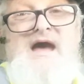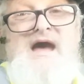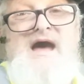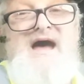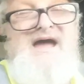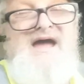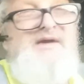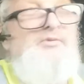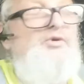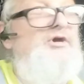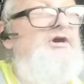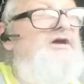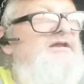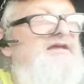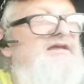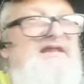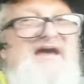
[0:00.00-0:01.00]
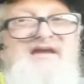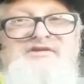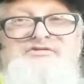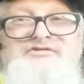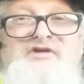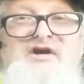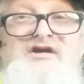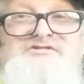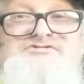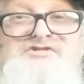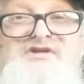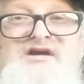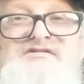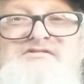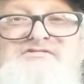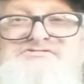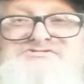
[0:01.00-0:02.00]
I would, and I saw
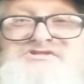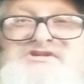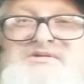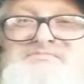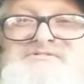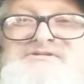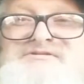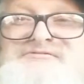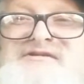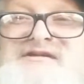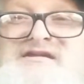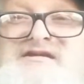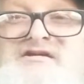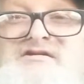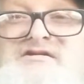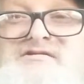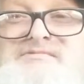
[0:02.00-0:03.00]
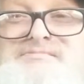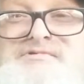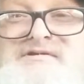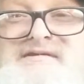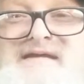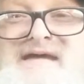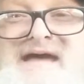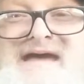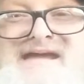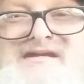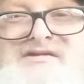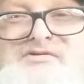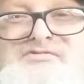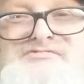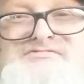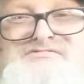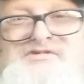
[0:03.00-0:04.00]
Trucker Jim's video, but I
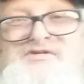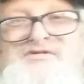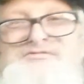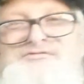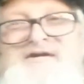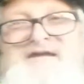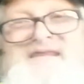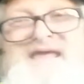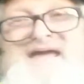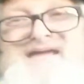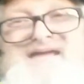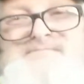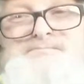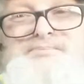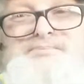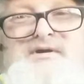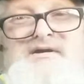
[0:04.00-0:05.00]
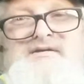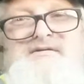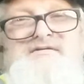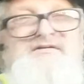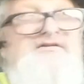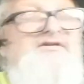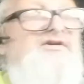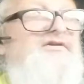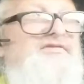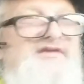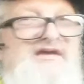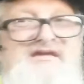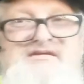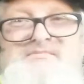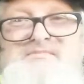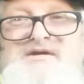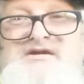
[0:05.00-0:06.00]
don't know if I like butter and all
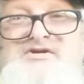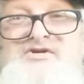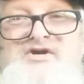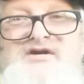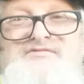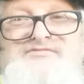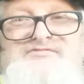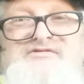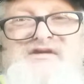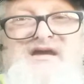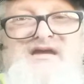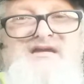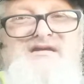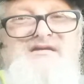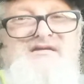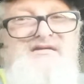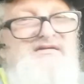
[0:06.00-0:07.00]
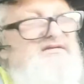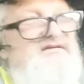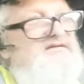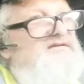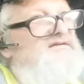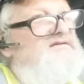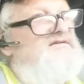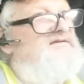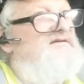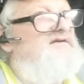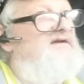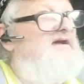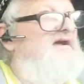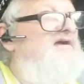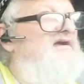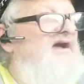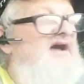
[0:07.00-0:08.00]
that in my coffee.
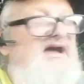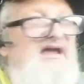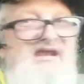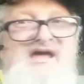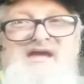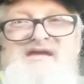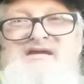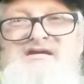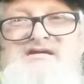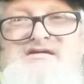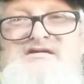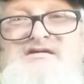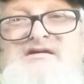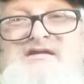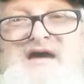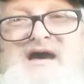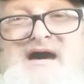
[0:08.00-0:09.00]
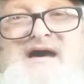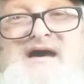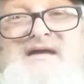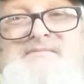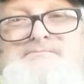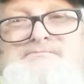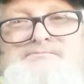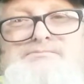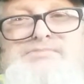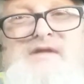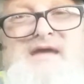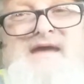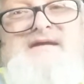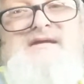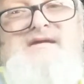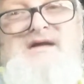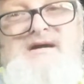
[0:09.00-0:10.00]
I like a good hot
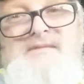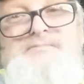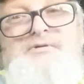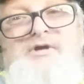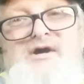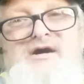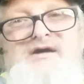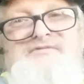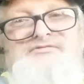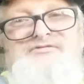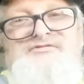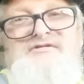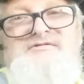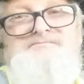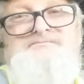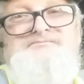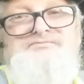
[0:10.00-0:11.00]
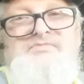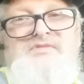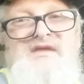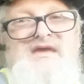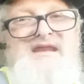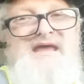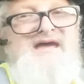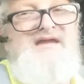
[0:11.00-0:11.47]
black cup of coffee, and I